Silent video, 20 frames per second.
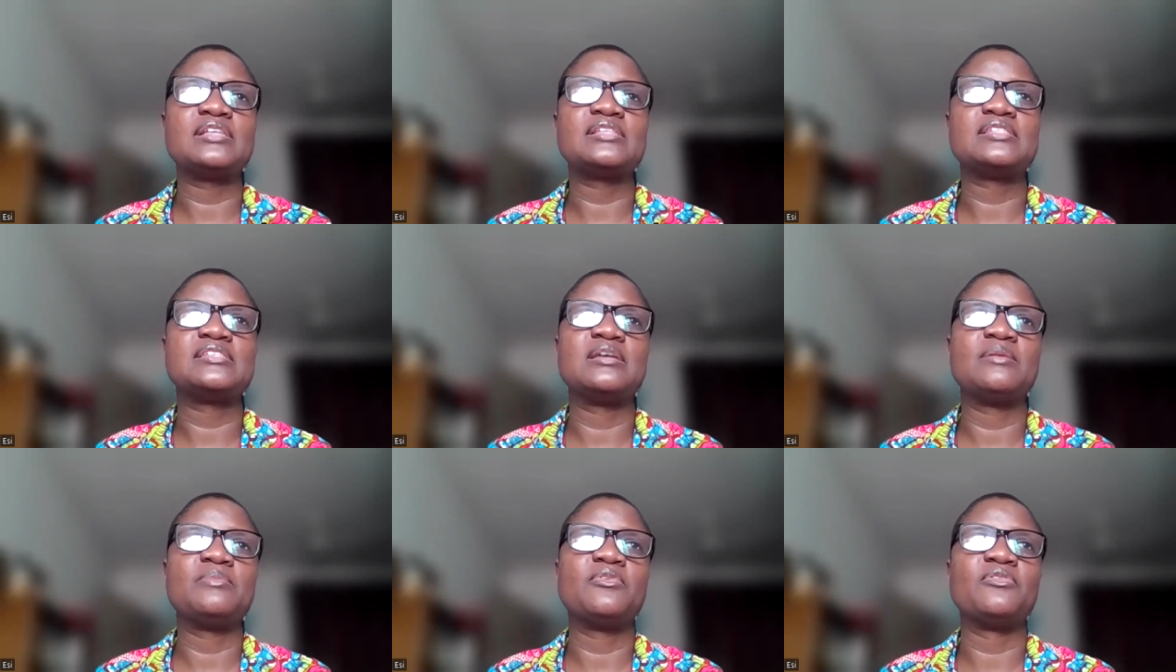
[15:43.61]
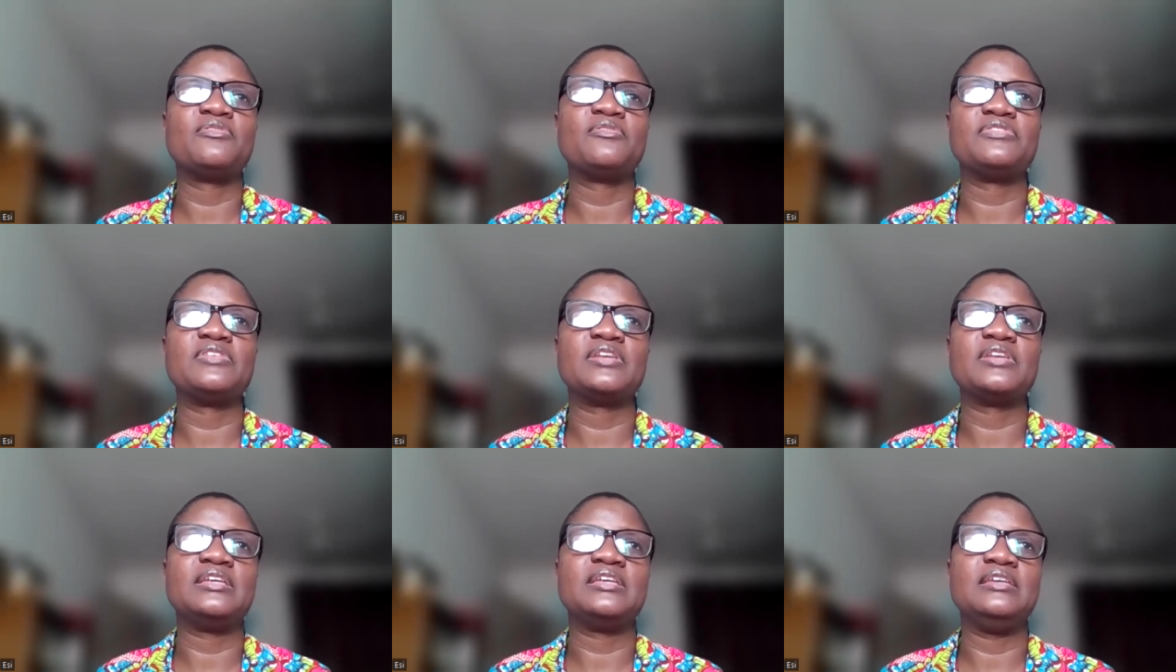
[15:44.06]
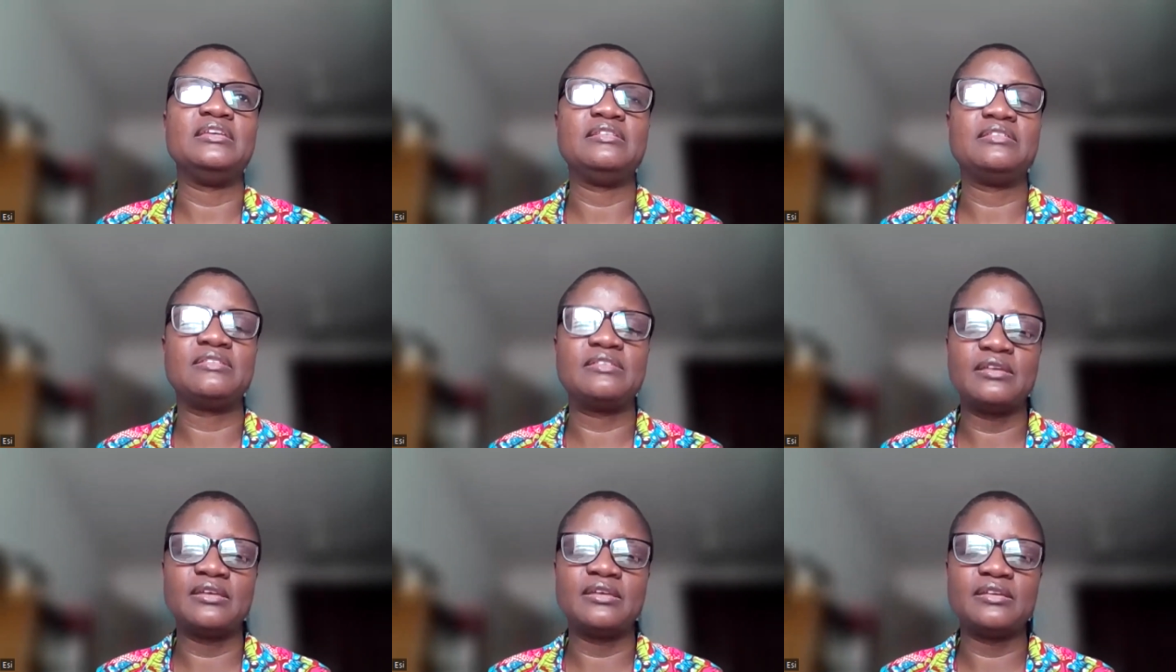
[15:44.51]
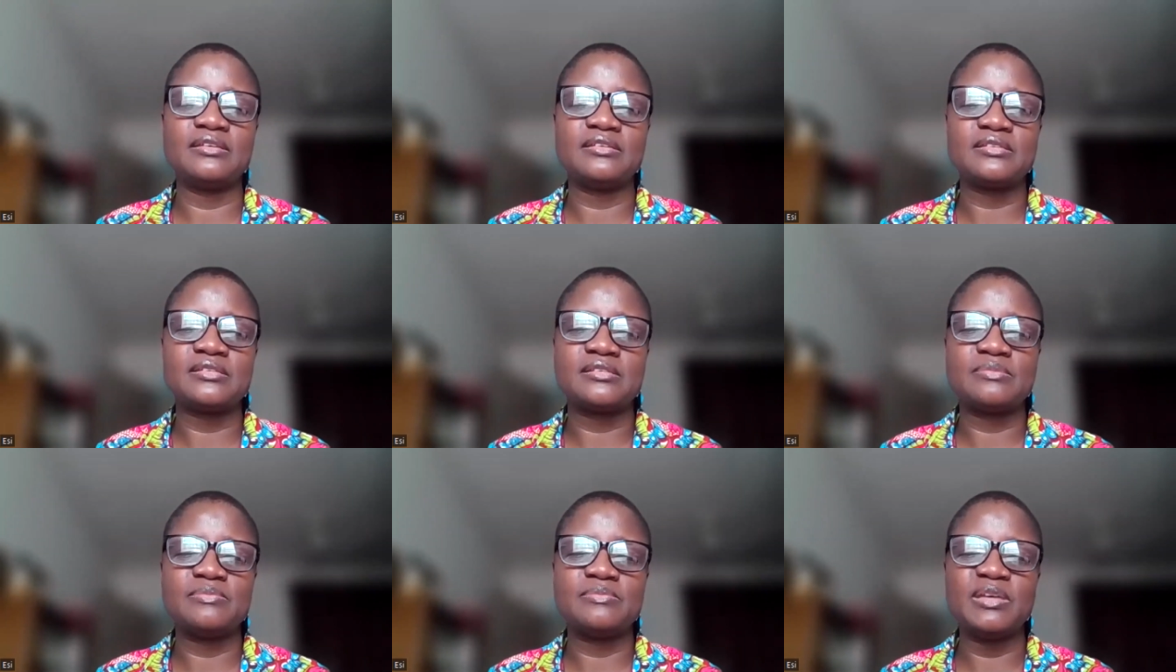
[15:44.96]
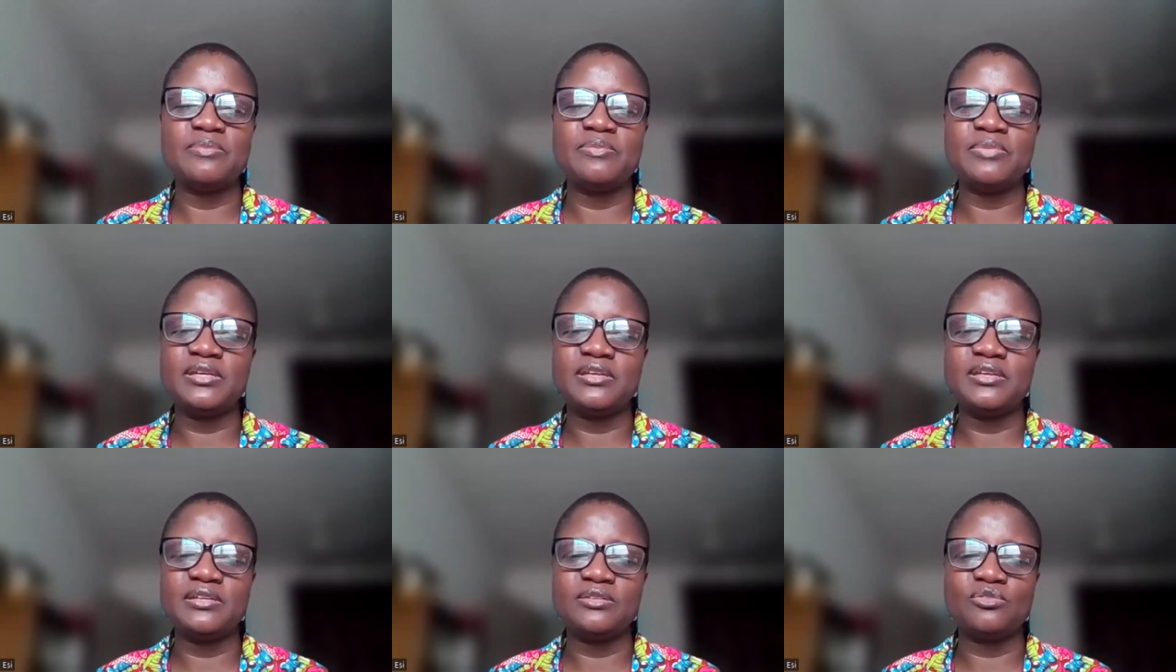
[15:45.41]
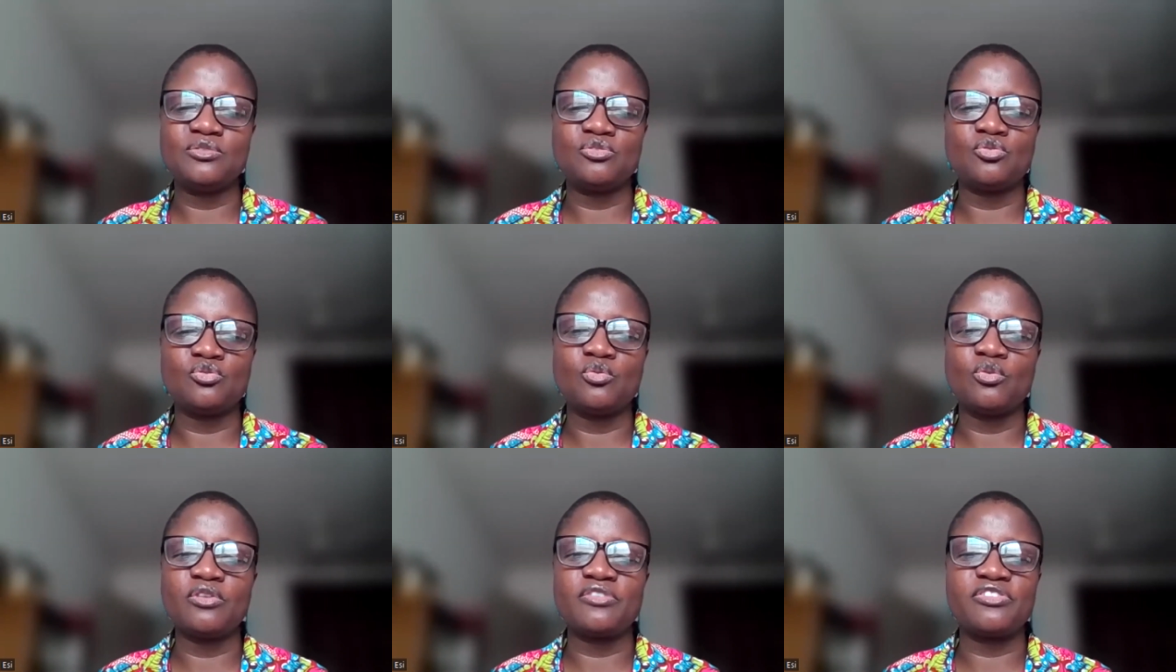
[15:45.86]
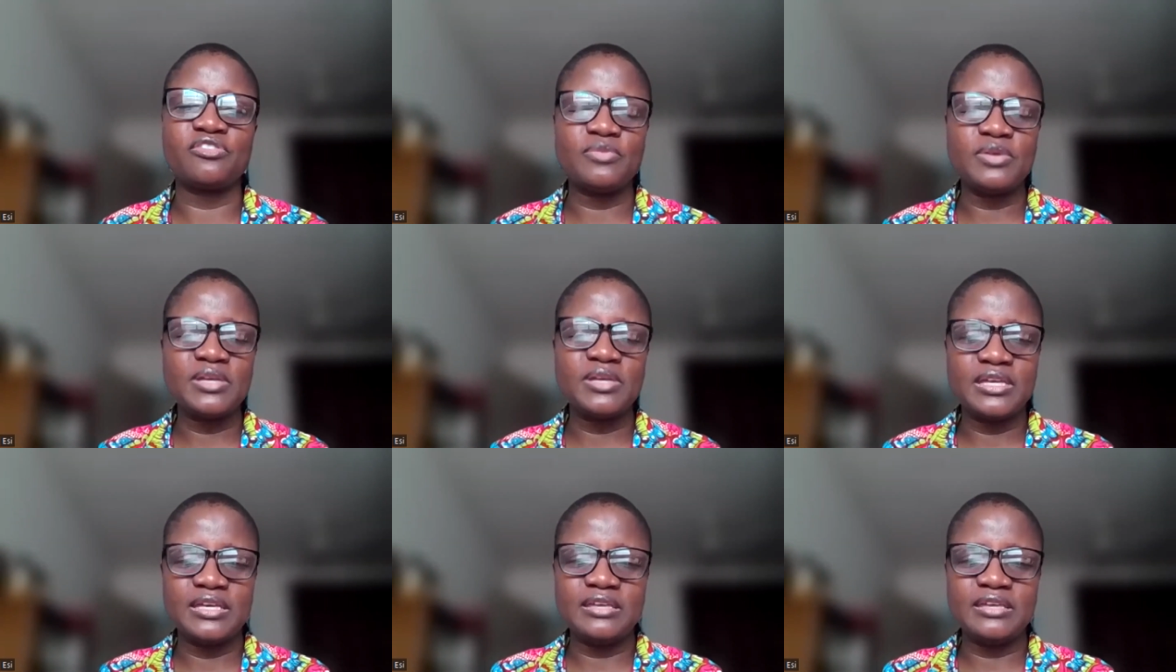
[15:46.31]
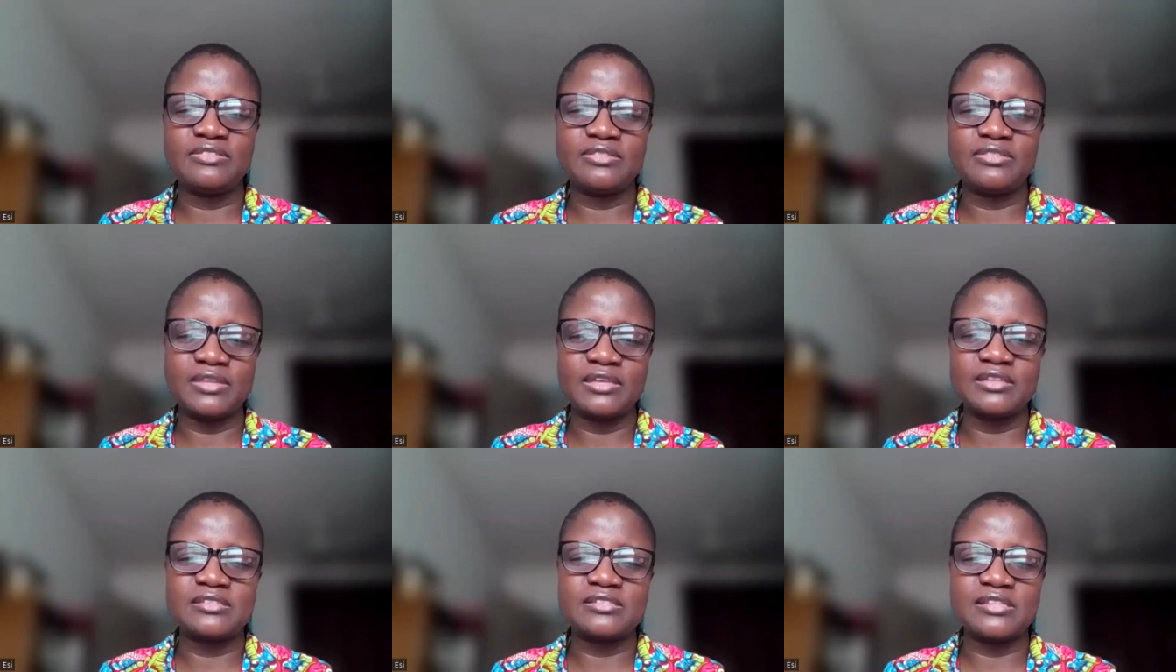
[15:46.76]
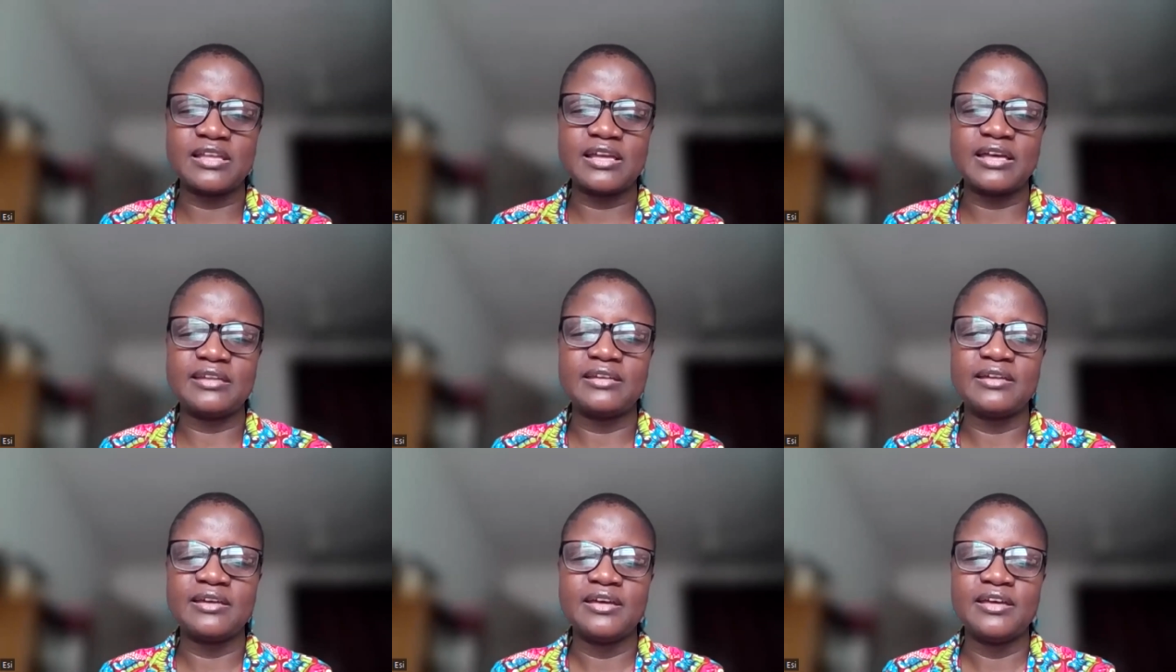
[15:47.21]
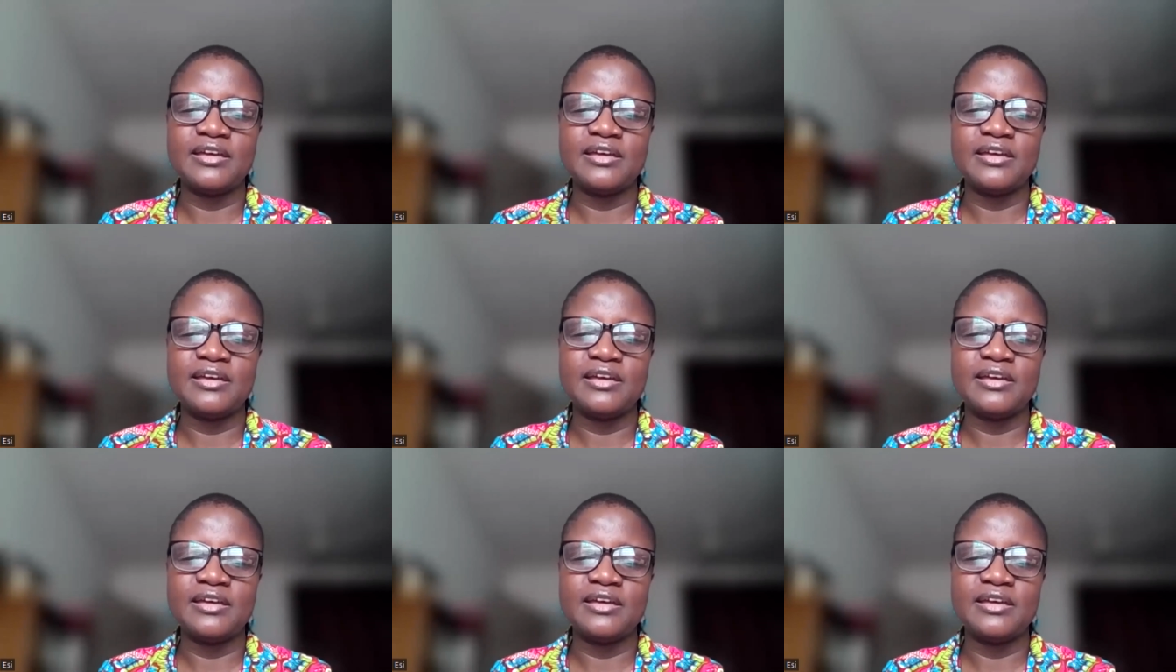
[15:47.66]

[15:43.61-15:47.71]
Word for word: are some of the key things maybe two or three key things that